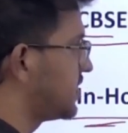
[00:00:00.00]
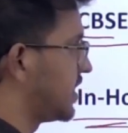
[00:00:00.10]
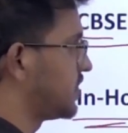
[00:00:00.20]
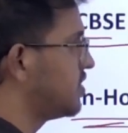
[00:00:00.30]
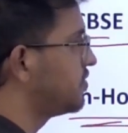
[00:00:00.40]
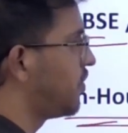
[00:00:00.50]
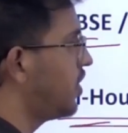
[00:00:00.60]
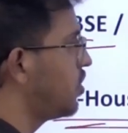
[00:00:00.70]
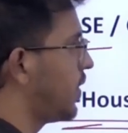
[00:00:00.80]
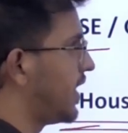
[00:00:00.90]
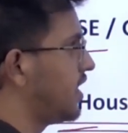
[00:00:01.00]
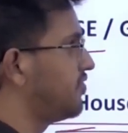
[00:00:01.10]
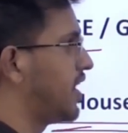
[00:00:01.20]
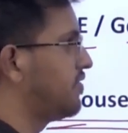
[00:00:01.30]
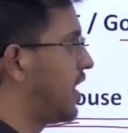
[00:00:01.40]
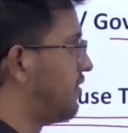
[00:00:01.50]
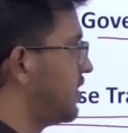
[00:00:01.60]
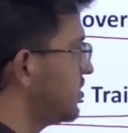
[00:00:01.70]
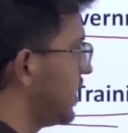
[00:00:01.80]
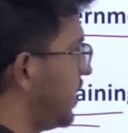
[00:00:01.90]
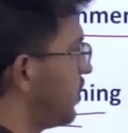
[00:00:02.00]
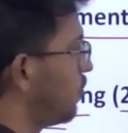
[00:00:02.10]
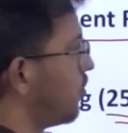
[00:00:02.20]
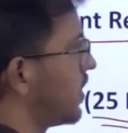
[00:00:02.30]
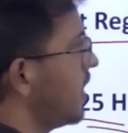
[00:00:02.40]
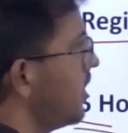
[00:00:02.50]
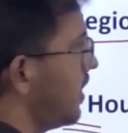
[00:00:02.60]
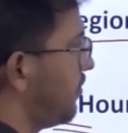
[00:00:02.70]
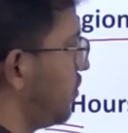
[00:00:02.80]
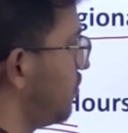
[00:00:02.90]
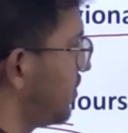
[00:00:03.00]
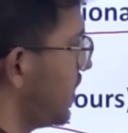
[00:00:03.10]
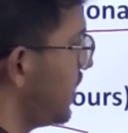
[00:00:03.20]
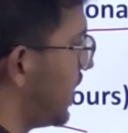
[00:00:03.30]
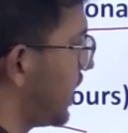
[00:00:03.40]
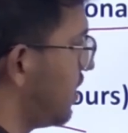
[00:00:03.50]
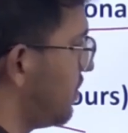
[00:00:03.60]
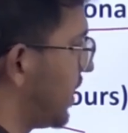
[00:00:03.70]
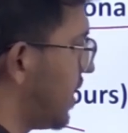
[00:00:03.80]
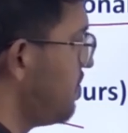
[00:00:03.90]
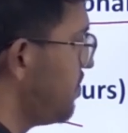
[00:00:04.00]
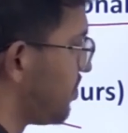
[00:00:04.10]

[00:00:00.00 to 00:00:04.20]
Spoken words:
sessions for 25 hours. In total, if you see, it will become